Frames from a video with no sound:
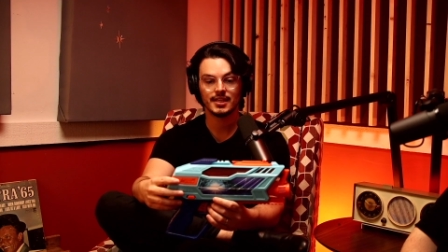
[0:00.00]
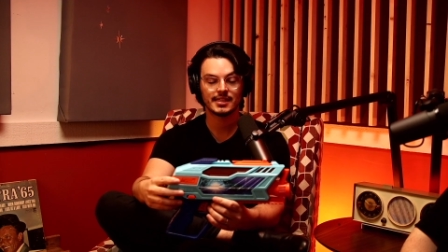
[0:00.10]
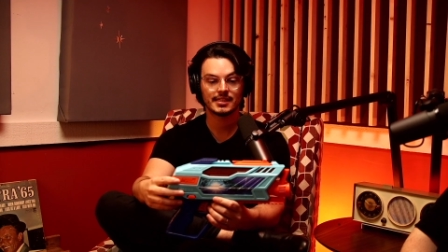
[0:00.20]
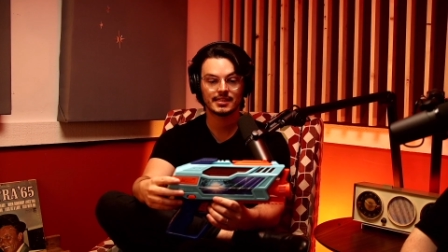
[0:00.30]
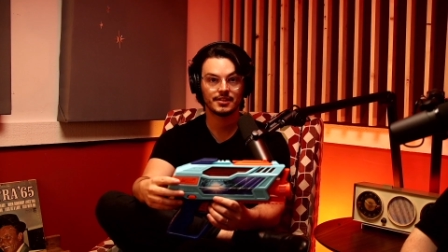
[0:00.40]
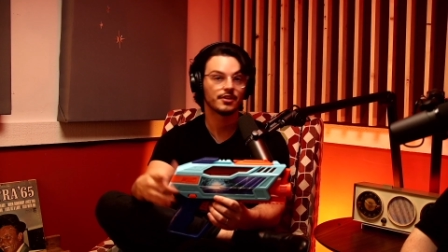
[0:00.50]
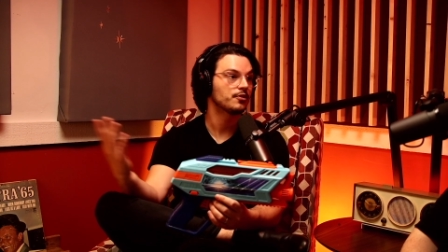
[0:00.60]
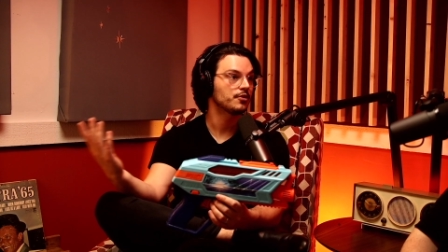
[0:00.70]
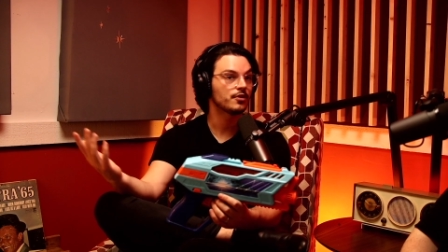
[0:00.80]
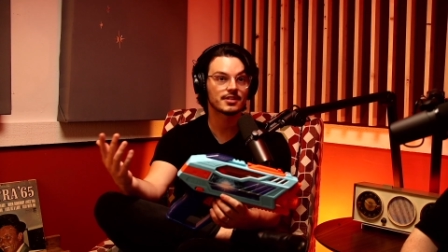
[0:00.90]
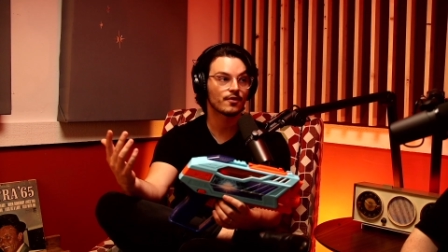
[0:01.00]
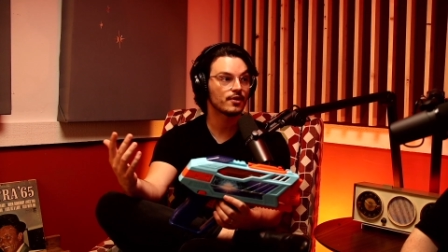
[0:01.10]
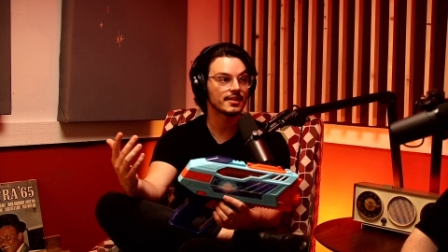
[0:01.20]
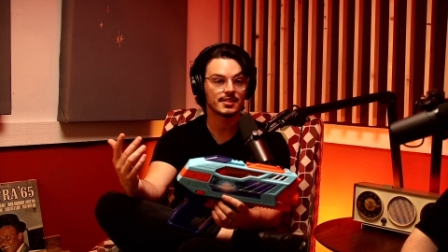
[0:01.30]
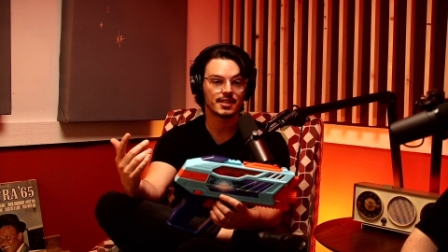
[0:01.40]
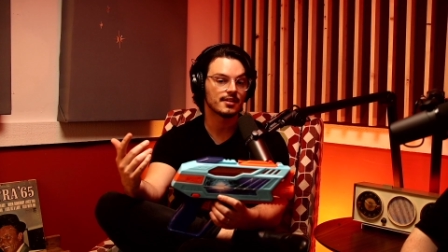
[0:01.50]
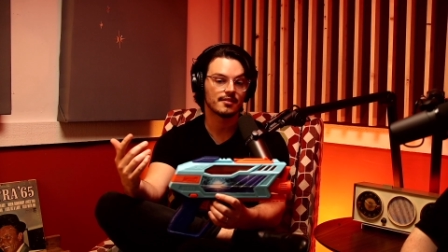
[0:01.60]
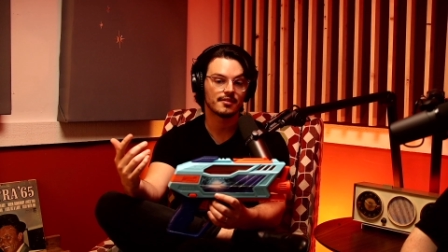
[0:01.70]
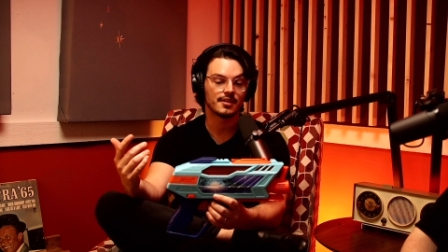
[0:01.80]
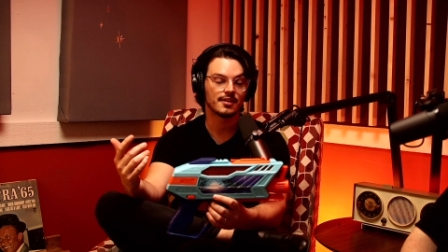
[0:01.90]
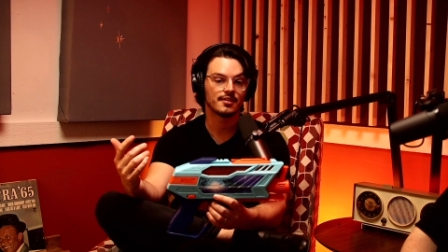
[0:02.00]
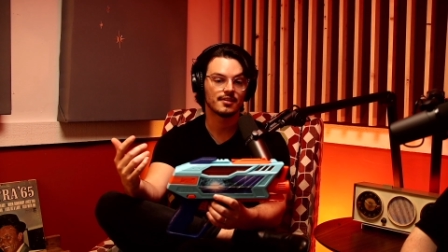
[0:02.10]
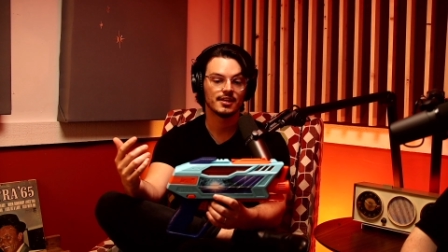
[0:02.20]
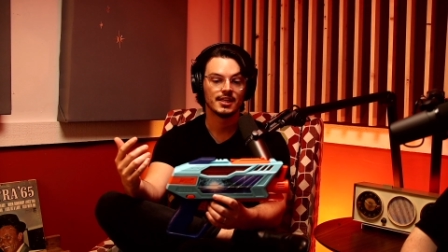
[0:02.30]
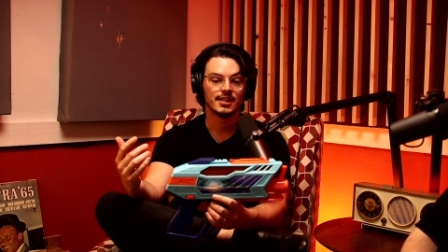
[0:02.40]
you guys have already seen the